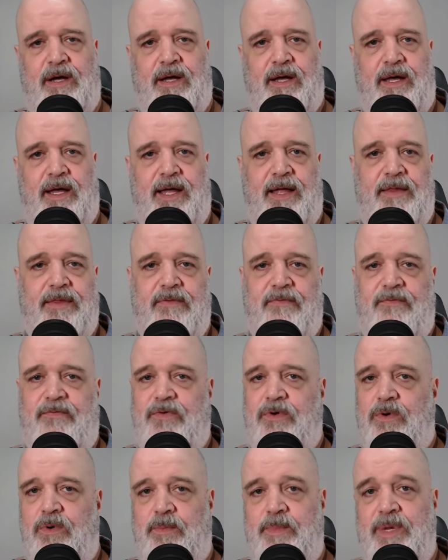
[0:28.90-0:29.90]
And
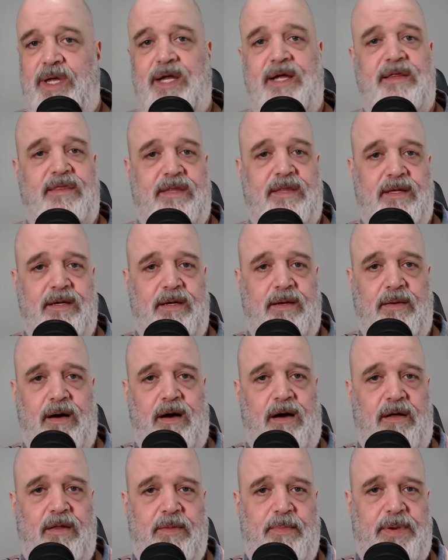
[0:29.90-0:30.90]
for a minute, the
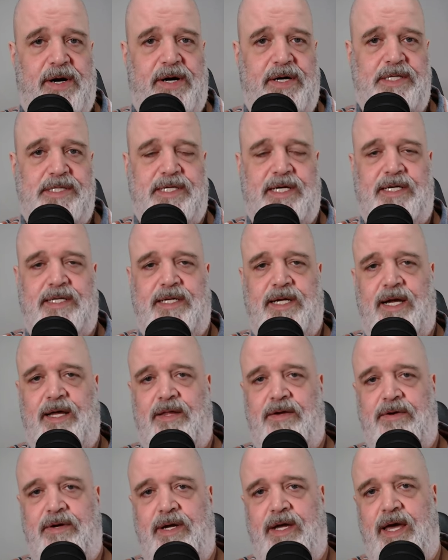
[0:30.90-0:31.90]
all the parties got
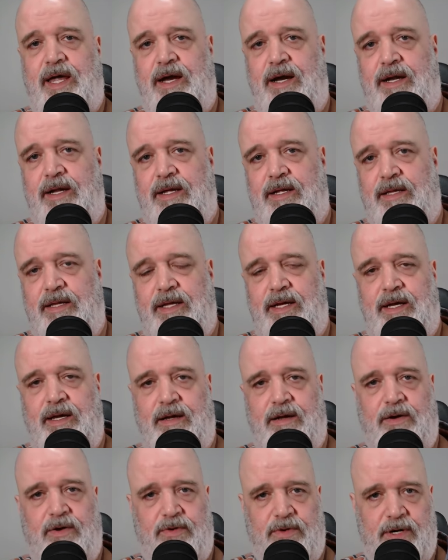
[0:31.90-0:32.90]
together in Canada and they
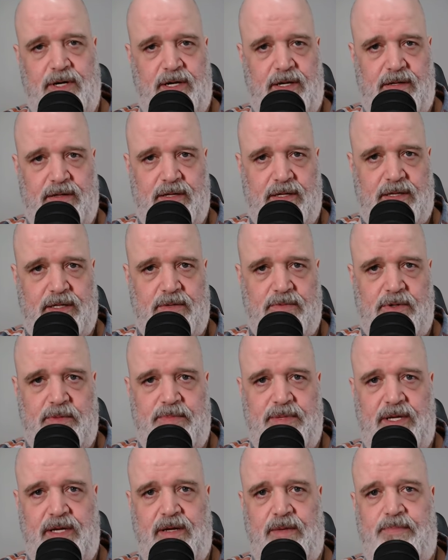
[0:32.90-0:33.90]
agreed that there would
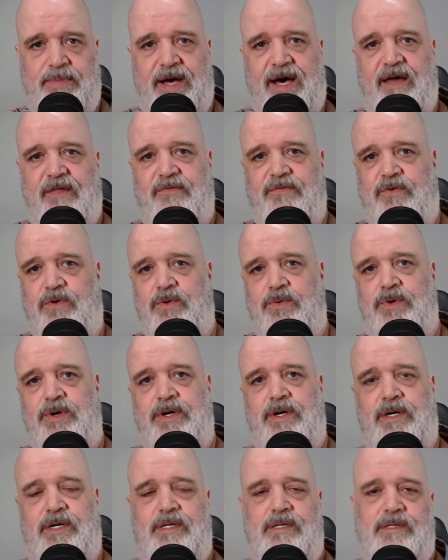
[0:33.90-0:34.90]
be a path forward
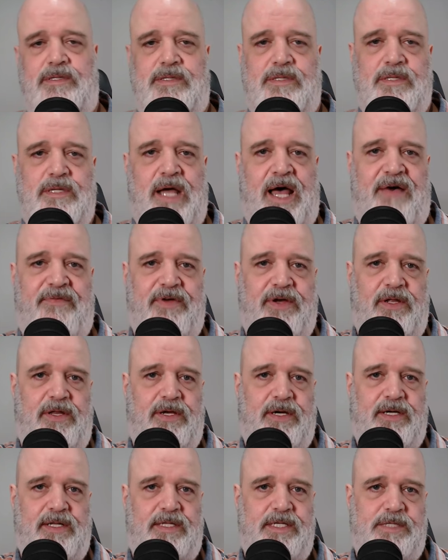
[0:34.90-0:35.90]
on having a
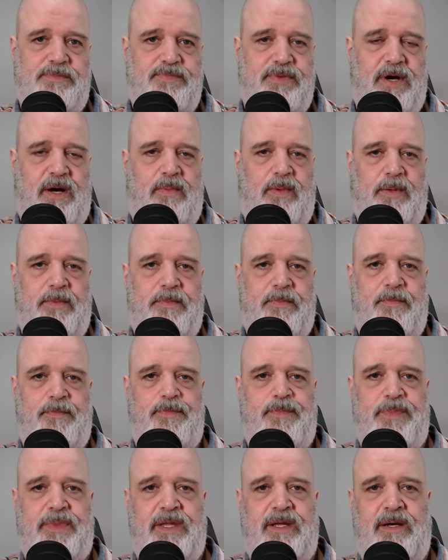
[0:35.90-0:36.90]
look at this problem.
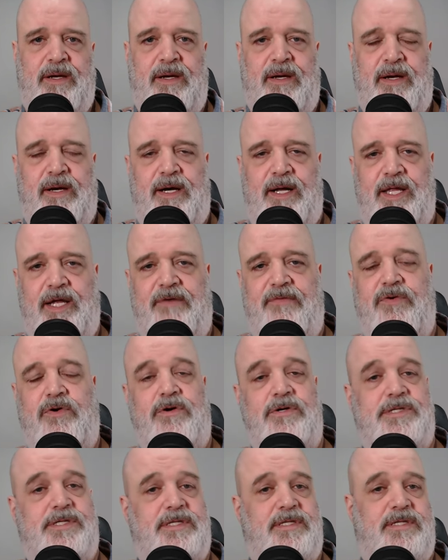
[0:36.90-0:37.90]
And then, of
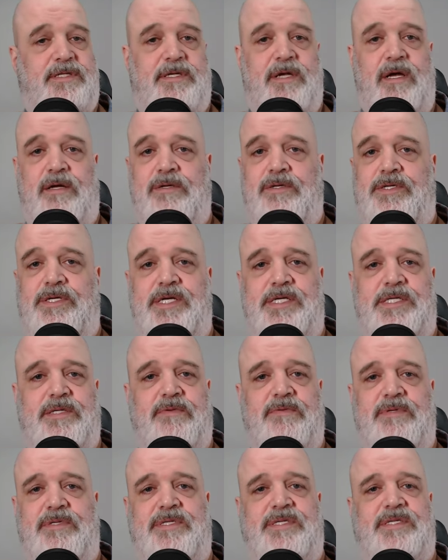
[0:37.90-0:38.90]
course,
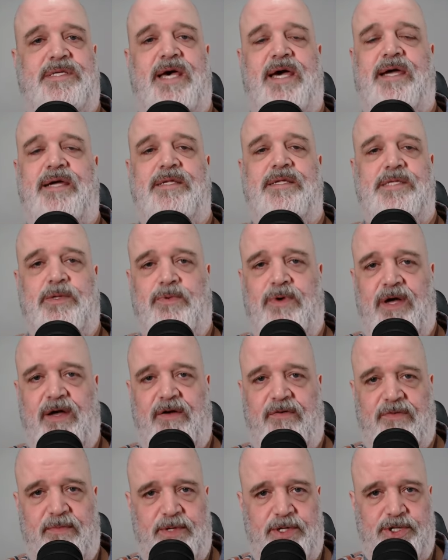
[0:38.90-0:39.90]
just seconds away
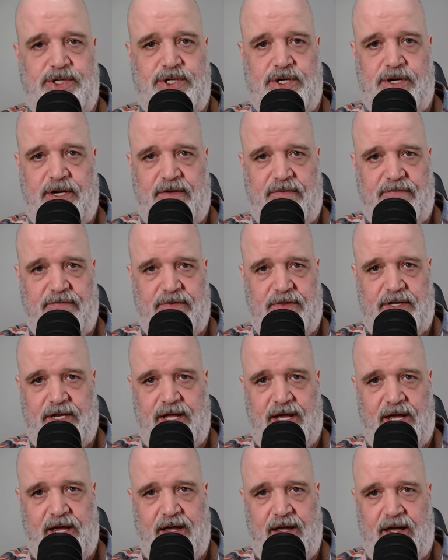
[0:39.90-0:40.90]
from adjourning for the
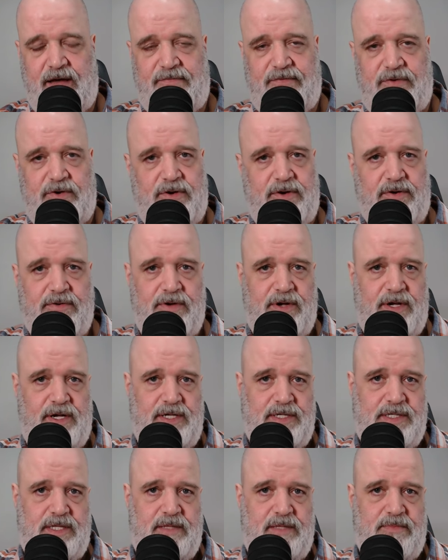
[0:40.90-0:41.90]
day after
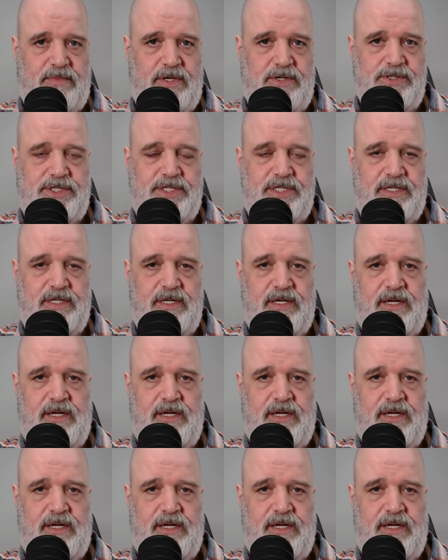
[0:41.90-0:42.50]
agreeing to the motion,